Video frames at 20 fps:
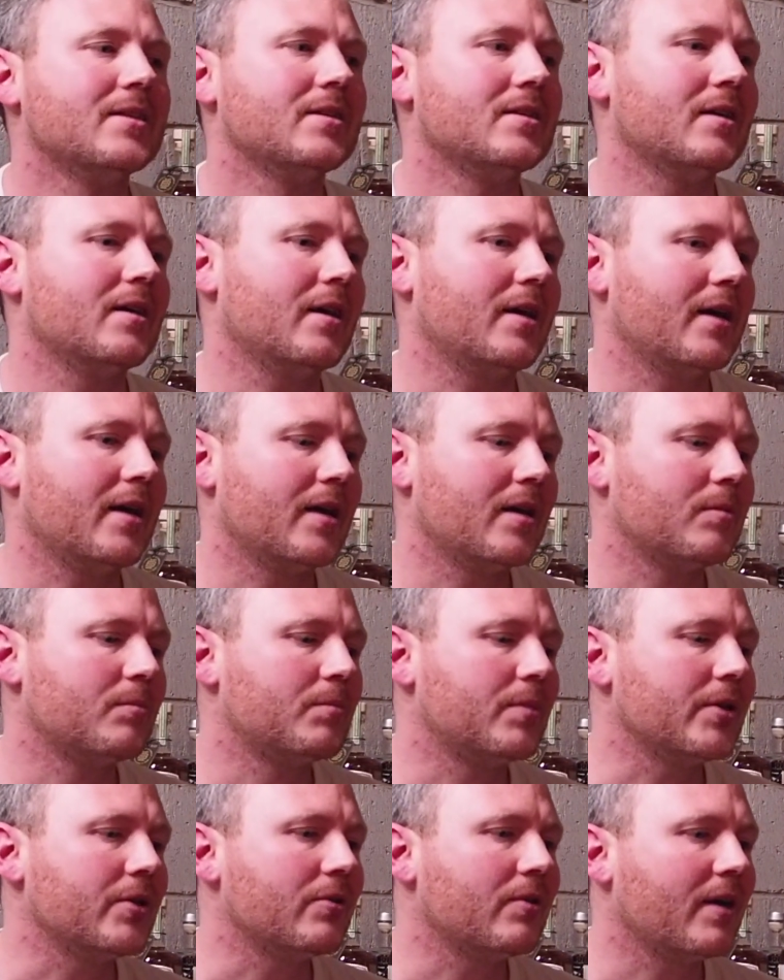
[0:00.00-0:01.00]

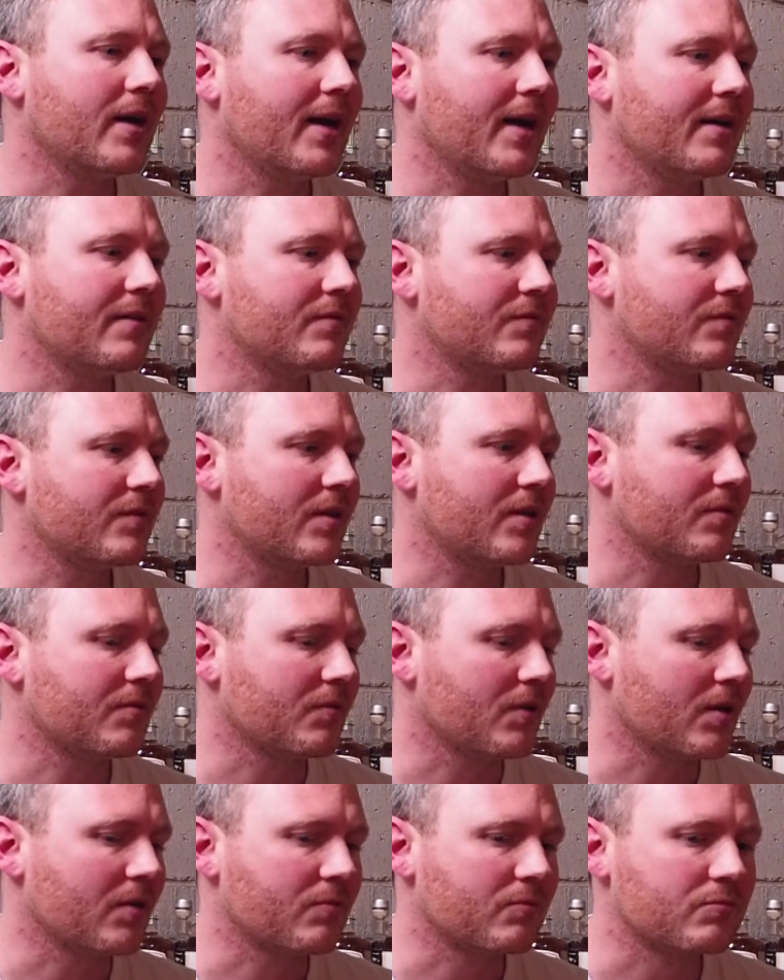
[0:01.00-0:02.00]
but you have
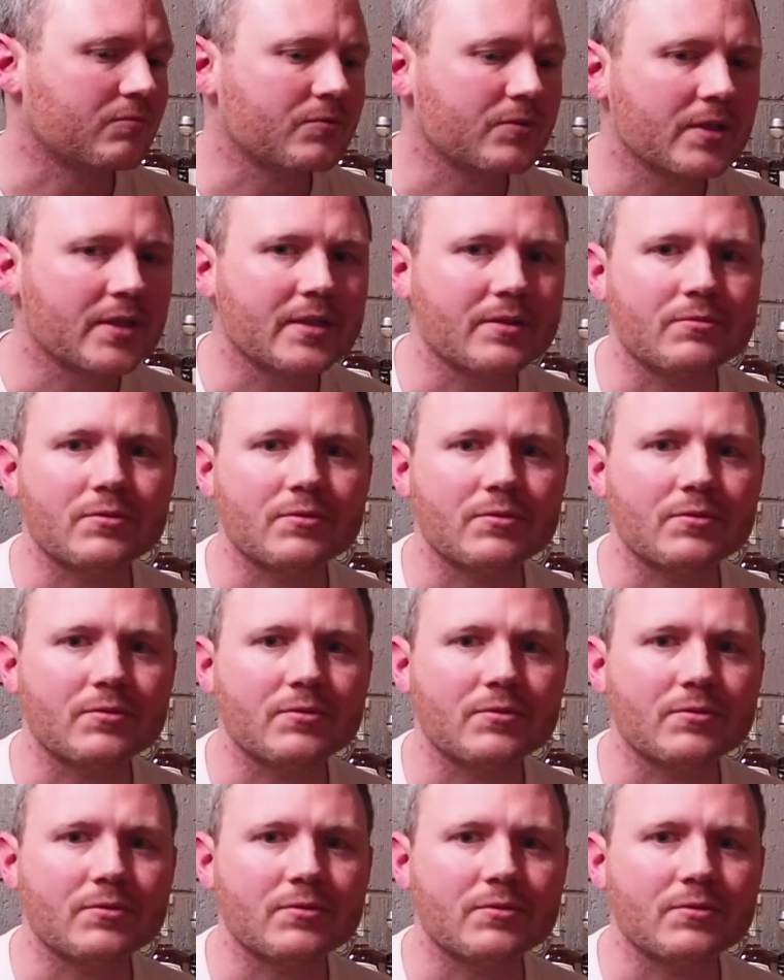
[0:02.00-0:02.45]
a really,